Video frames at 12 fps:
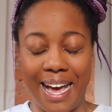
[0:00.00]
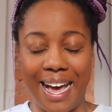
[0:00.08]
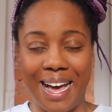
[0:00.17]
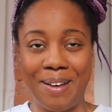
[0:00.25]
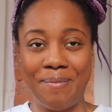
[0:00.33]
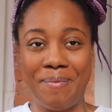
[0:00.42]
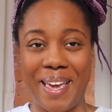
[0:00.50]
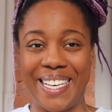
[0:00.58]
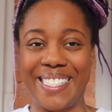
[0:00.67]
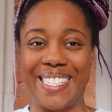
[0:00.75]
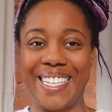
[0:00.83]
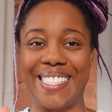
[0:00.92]
May
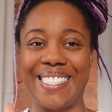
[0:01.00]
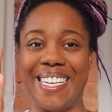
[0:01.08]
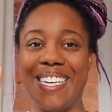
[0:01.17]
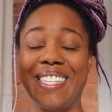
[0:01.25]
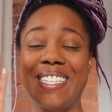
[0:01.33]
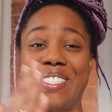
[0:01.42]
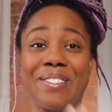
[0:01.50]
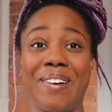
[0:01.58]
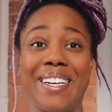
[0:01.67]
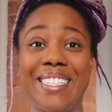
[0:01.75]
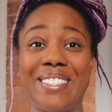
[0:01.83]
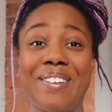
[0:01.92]
16th,
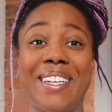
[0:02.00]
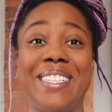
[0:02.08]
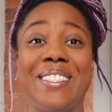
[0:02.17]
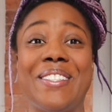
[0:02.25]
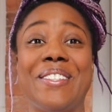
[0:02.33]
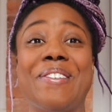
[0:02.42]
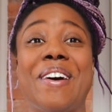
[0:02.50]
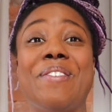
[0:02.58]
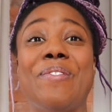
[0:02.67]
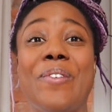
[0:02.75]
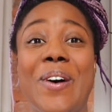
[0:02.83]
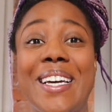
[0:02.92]
2022,
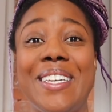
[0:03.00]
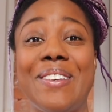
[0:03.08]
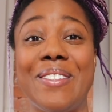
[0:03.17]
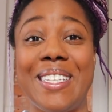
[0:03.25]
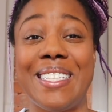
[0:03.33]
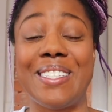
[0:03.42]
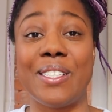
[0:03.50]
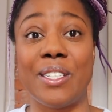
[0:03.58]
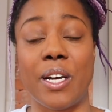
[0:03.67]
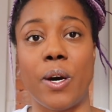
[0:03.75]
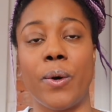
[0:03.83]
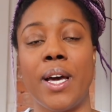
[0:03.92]
and what you need to
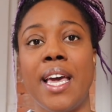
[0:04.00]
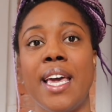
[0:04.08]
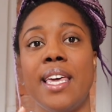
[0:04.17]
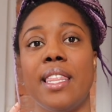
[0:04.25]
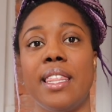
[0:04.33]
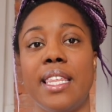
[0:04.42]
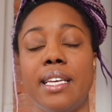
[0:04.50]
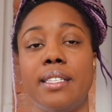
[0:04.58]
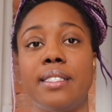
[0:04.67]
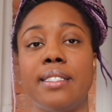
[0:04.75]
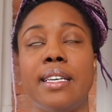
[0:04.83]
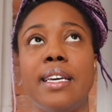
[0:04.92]
know.
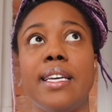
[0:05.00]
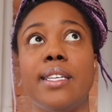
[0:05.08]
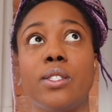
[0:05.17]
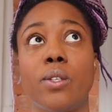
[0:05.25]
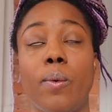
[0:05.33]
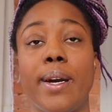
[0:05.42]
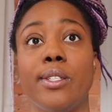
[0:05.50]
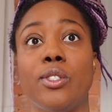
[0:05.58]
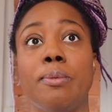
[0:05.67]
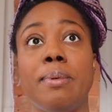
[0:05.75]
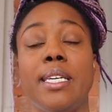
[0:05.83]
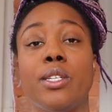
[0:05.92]
This is going
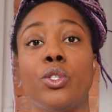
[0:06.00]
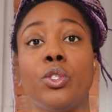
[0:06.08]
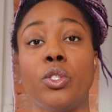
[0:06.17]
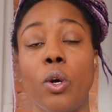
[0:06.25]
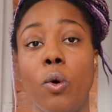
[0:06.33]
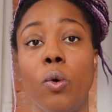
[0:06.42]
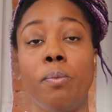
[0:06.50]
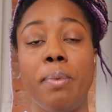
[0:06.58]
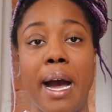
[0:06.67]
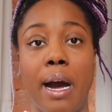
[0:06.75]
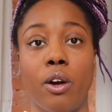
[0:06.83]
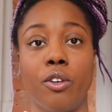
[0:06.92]
to be so
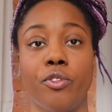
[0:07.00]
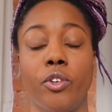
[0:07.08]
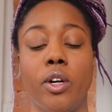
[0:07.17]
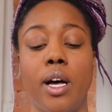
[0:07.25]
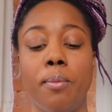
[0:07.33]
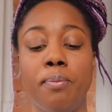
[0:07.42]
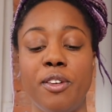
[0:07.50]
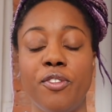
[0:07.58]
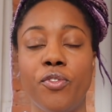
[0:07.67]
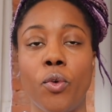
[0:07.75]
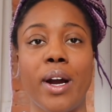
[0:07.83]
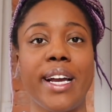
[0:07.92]
powerful.
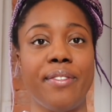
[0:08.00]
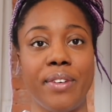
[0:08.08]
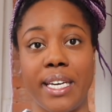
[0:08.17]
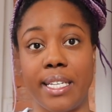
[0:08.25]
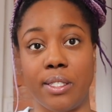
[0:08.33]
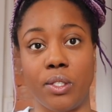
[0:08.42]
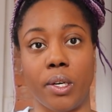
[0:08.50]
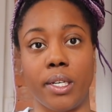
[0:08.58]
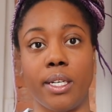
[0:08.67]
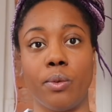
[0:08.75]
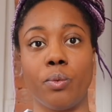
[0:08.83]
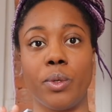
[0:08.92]
Before I even get
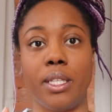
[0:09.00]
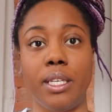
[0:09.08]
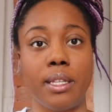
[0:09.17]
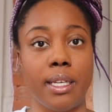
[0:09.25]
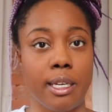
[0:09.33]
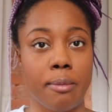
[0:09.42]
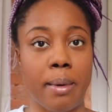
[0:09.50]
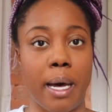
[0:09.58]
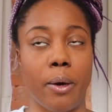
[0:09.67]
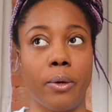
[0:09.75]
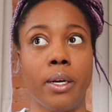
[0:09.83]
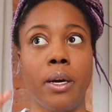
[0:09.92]
started, really think
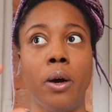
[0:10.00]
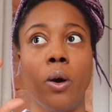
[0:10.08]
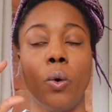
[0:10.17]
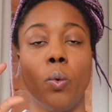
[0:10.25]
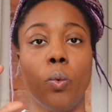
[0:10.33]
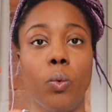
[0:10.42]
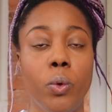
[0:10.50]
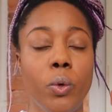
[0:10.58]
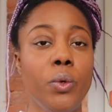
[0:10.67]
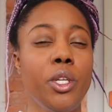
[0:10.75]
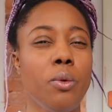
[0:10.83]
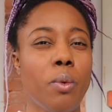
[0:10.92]
about,
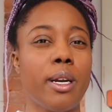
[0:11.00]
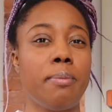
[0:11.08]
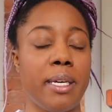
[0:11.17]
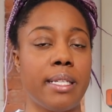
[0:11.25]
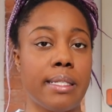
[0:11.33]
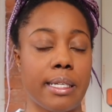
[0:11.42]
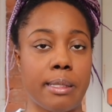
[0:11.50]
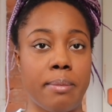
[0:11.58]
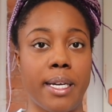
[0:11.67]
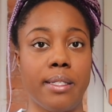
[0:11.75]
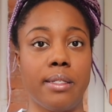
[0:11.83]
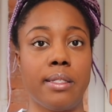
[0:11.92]
who do you want to be in 6
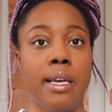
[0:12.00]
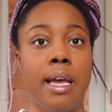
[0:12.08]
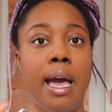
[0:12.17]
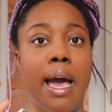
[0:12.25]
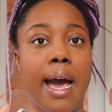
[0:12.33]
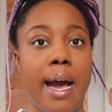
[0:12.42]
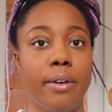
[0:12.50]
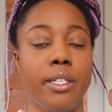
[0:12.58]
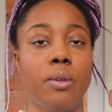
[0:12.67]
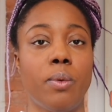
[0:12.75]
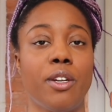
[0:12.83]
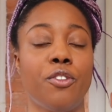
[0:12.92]
months? How do
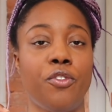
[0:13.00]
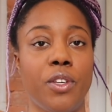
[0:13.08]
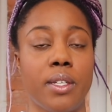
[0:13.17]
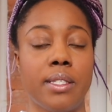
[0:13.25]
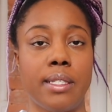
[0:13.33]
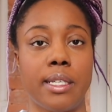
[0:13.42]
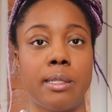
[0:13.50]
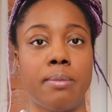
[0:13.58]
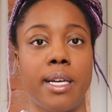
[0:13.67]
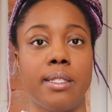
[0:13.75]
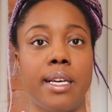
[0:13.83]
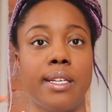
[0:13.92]
you want to feel in 6
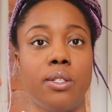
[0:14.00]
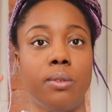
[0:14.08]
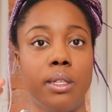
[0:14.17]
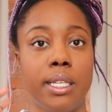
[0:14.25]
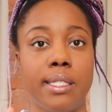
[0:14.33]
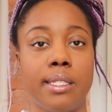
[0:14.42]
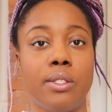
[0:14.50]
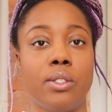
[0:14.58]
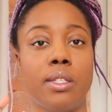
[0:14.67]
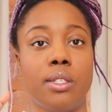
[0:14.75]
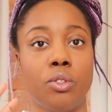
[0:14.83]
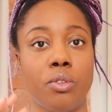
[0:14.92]
months as you listen
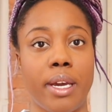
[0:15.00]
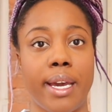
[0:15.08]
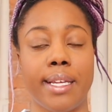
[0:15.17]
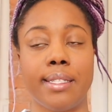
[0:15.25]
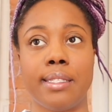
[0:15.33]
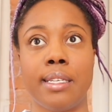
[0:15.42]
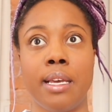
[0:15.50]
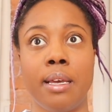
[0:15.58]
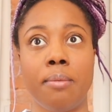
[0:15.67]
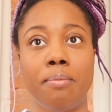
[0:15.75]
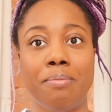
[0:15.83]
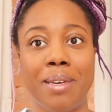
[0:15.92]
to the
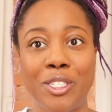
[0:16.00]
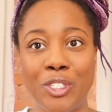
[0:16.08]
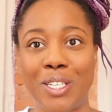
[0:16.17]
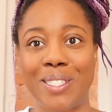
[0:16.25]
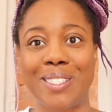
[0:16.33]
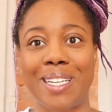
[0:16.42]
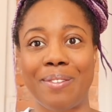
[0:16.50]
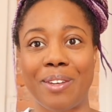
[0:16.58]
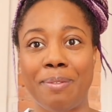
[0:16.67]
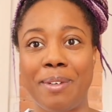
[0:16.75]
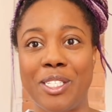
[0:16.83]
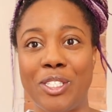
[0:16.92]
transmissions that I'm going
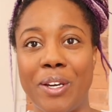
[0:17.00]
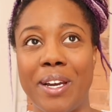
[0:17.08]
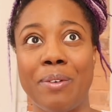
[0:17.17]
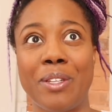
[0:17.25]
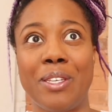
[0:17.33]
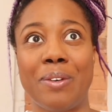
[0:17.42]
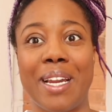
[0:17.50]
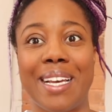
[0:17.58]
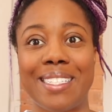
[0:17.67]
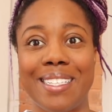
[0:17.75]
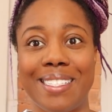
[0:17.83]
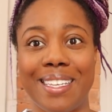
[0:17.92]
to be sharing with you? And
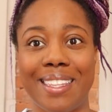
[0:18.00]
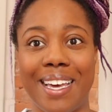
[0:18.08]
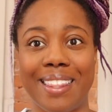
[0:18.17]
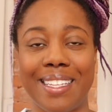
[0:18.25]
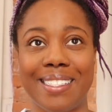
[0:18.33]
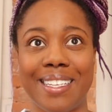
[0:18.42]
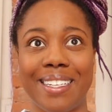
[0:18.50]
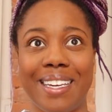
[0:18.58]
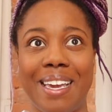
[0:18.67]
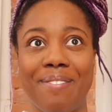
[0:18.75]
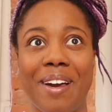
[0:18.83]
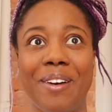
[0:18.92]
as I said that, the sun
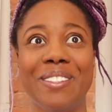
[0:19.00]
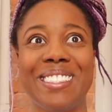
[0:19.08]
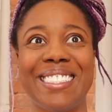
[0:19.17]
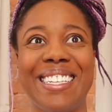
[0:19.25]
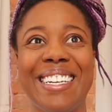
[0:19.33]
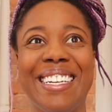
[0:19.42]
came out.